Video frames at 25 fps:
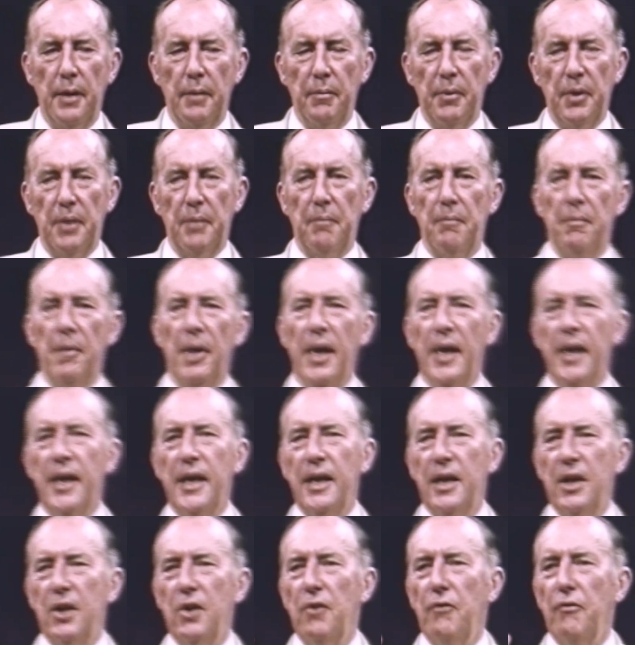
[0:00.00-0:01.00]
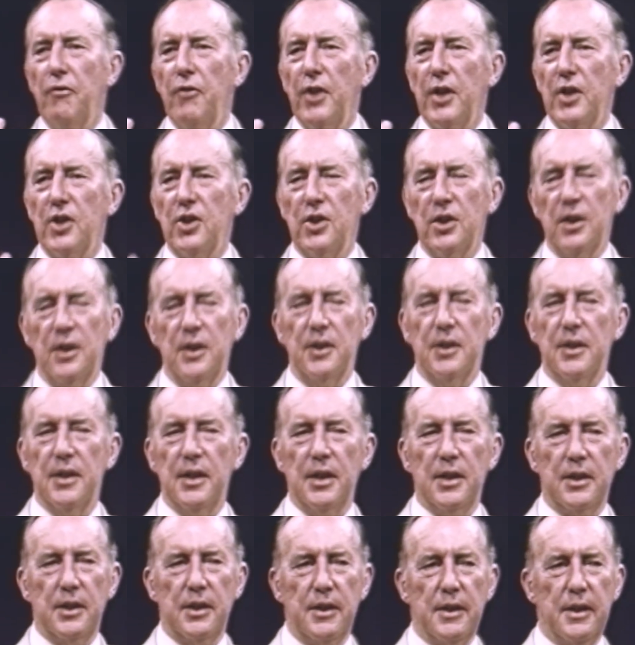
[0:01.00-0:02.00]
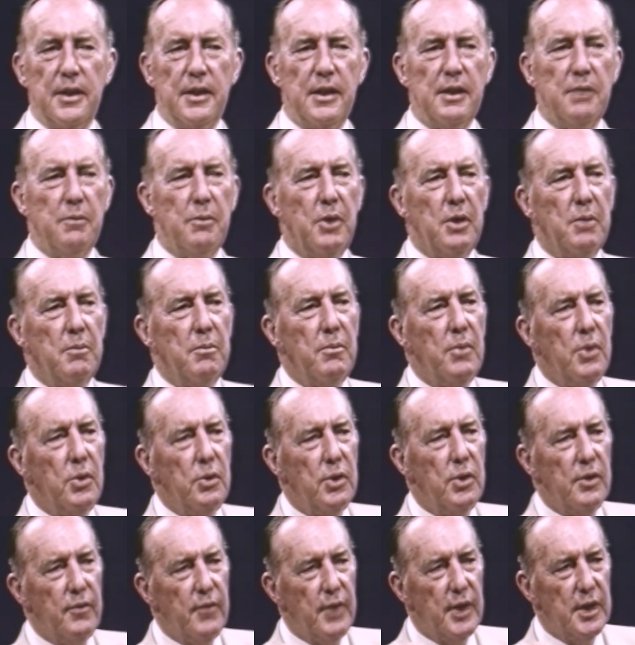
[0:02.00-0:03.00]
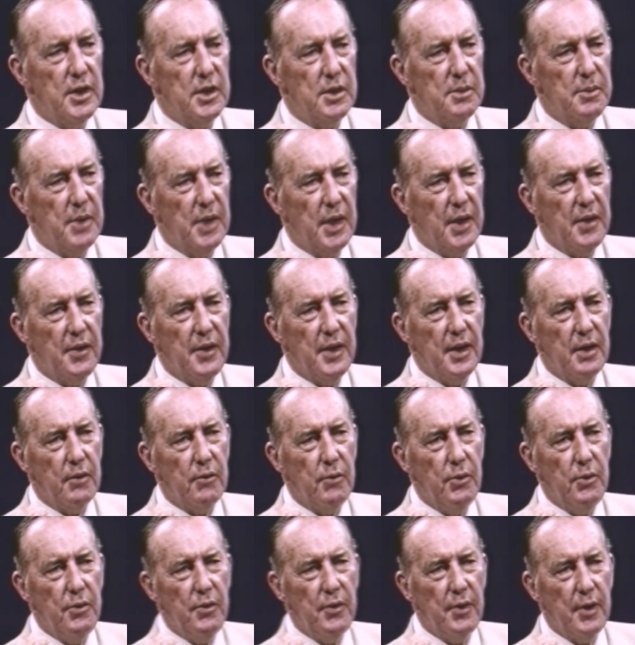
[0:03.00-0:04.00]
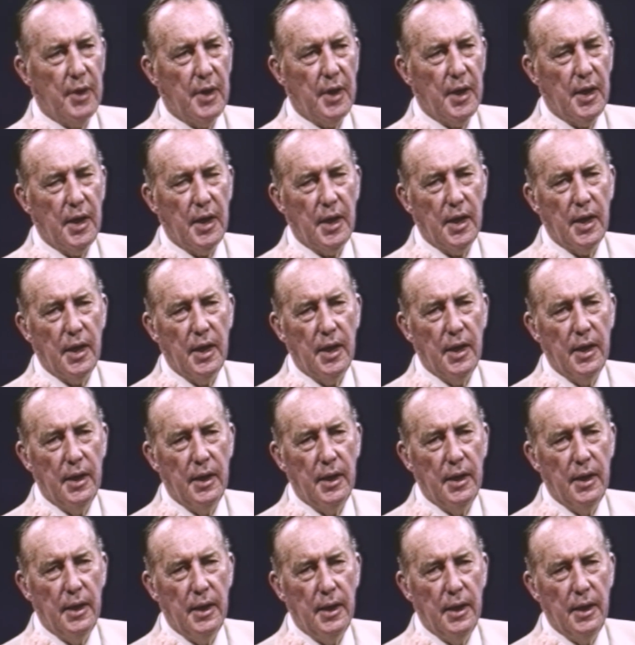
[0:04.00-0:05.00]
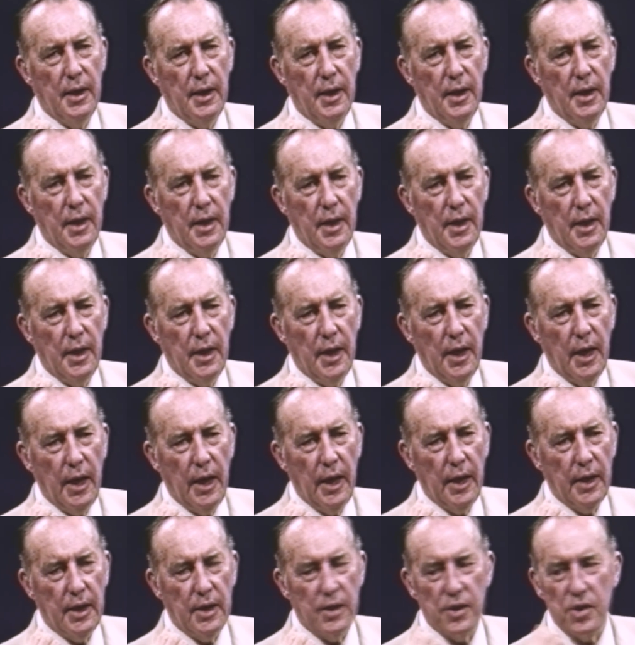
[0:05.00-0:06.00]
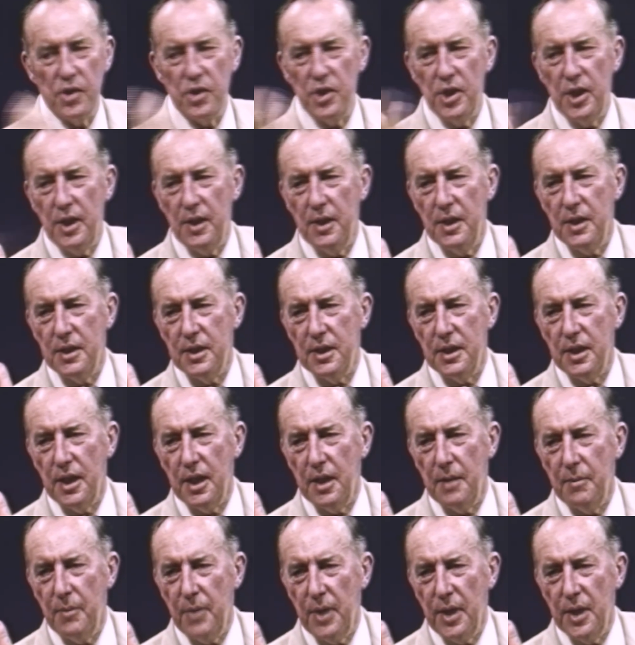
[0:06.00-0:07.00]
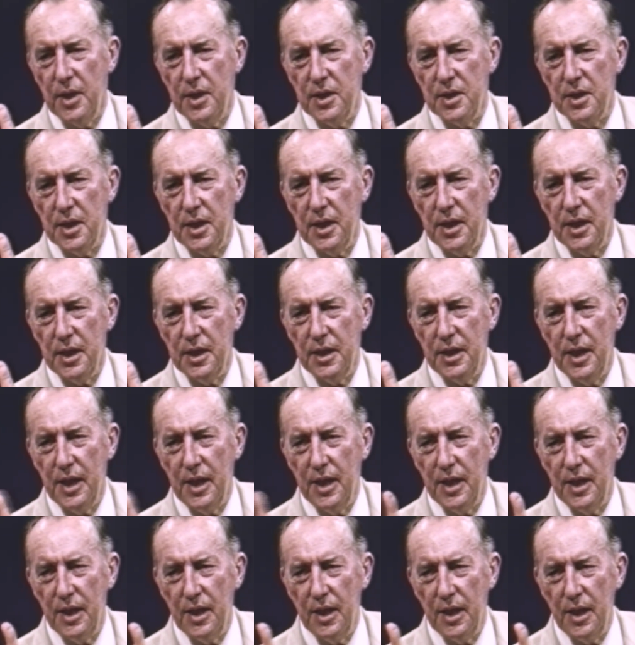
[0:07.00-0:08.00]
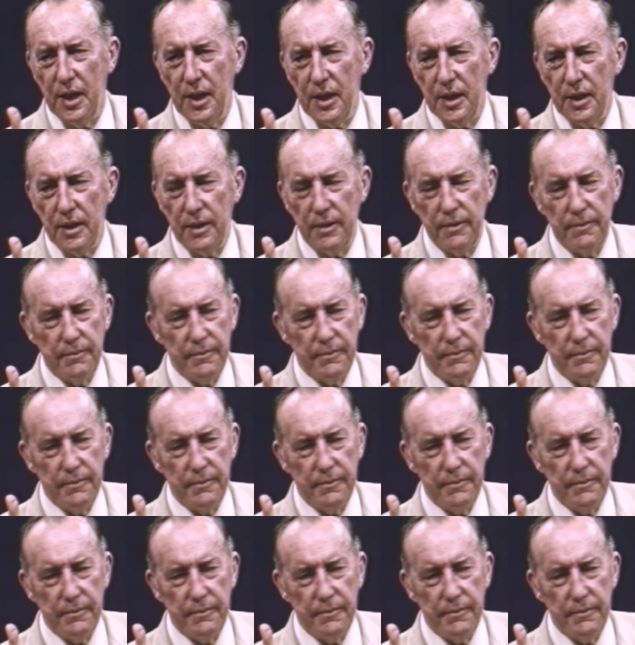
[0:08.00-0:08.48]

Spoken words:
But my conviction is this. This is what motivates me. I think Ruth and I can see this in our mind's eye day and night.